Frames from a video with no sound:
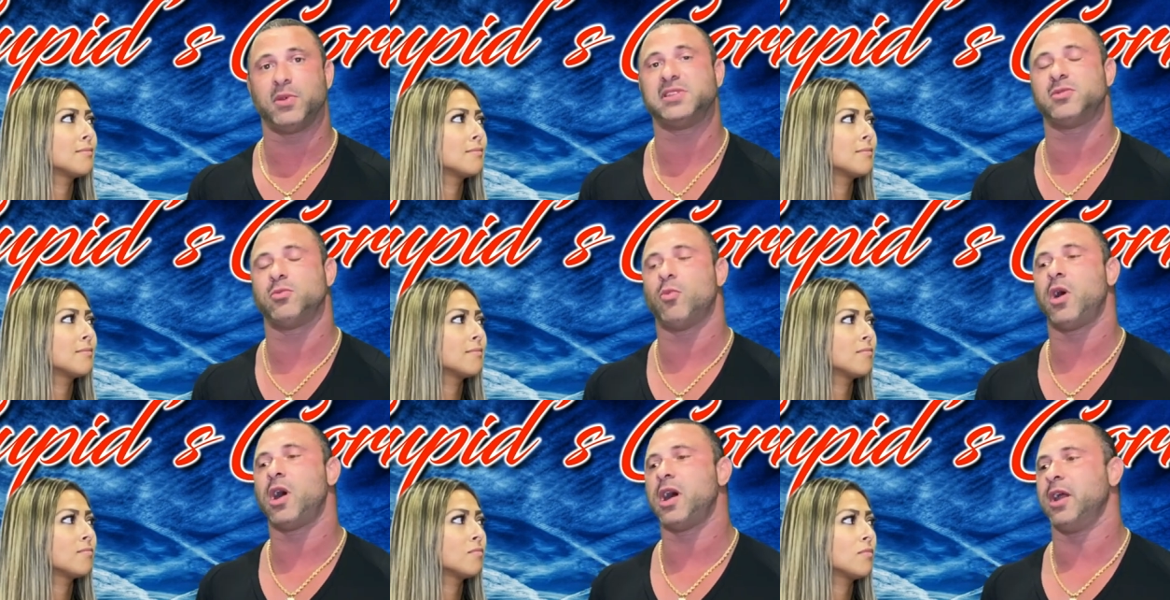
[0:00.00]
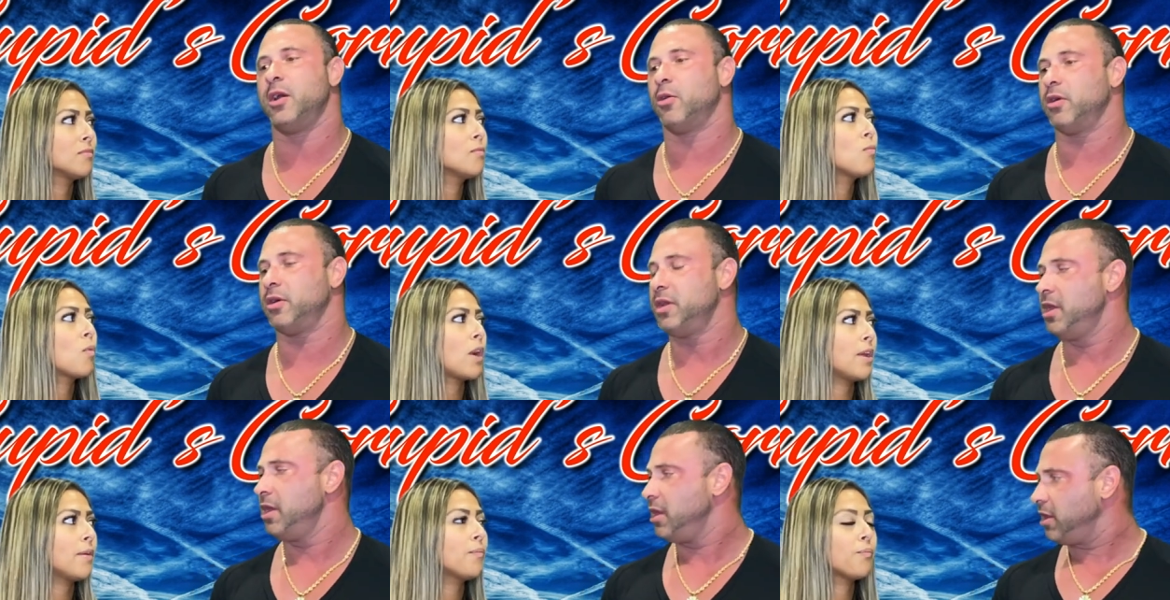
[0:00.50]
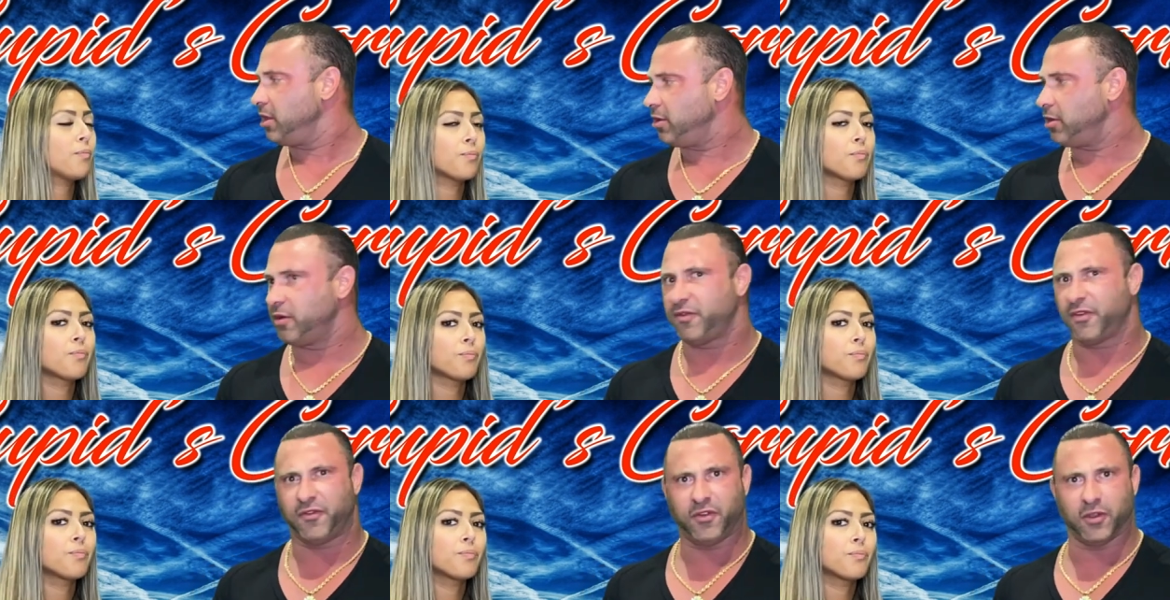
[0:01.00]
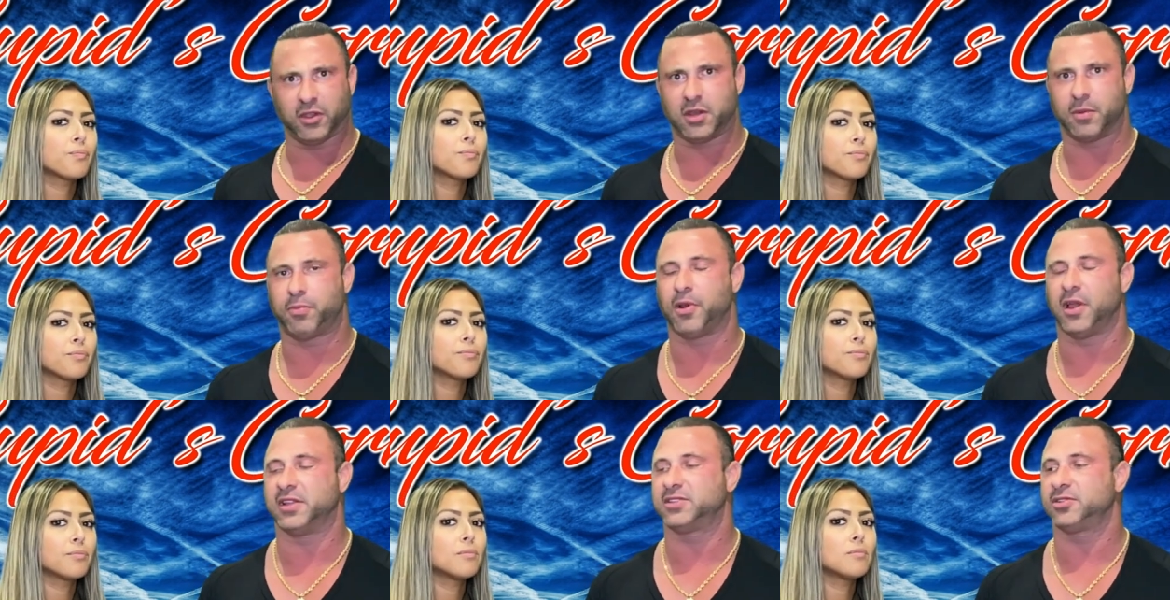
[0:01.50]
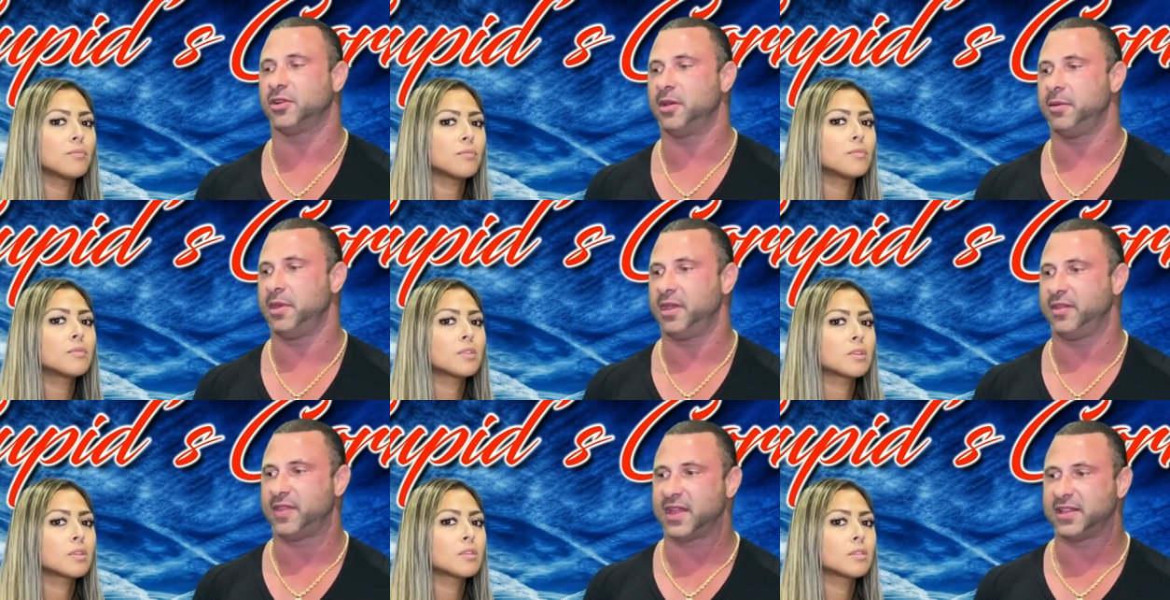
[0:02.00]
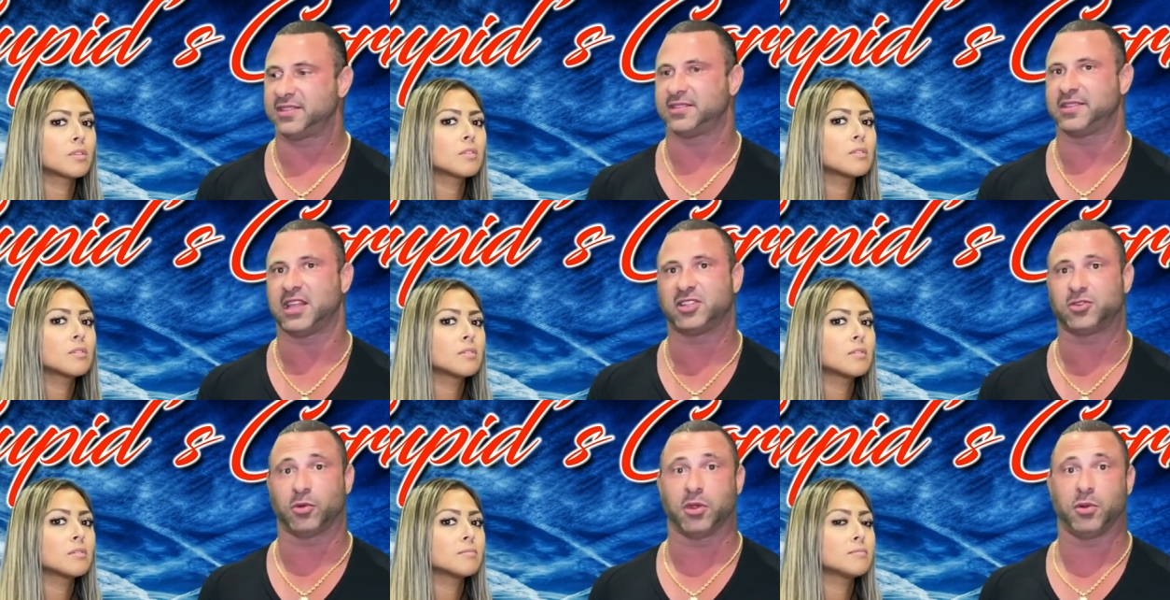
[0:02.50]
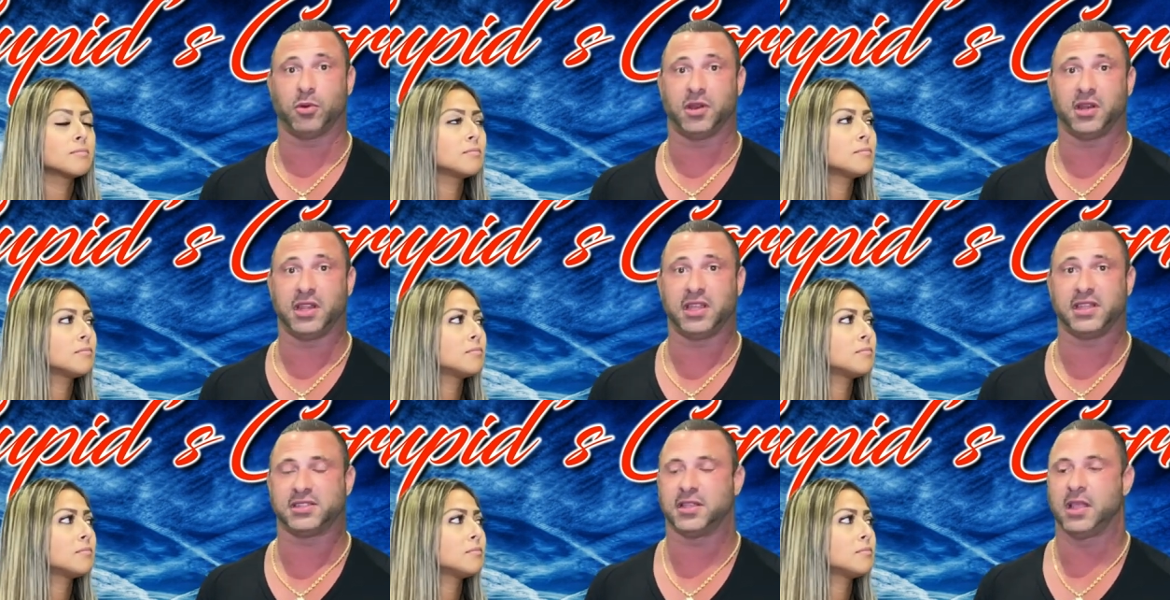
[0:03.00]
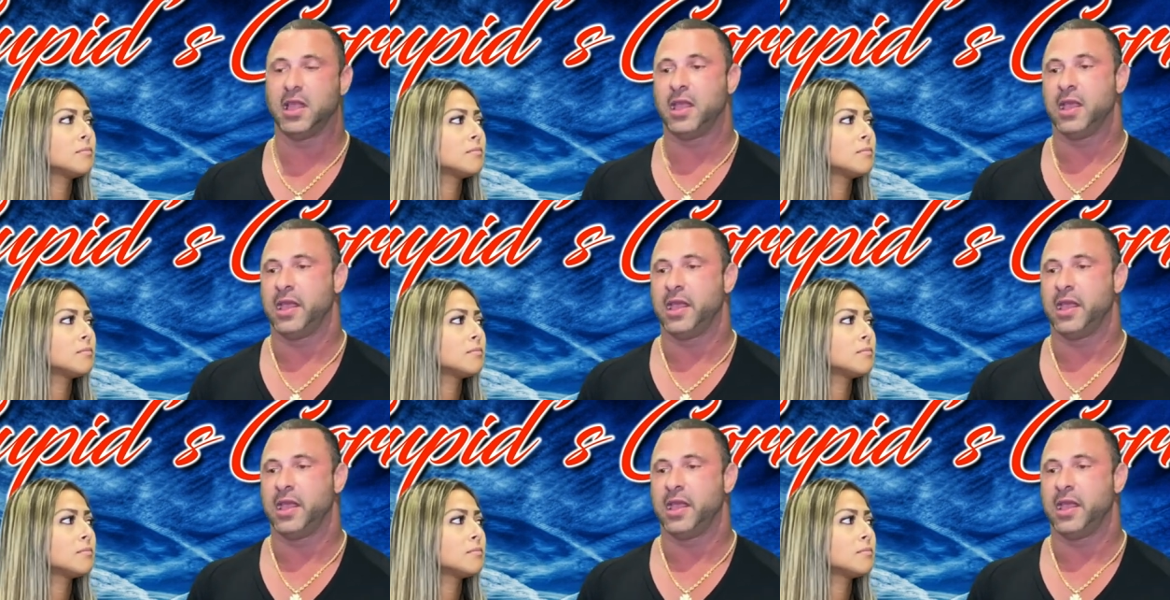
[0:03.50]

Speaker 1: reason why, or right. you know, if you're feeling depressed. So I mean, that's that's really where it is.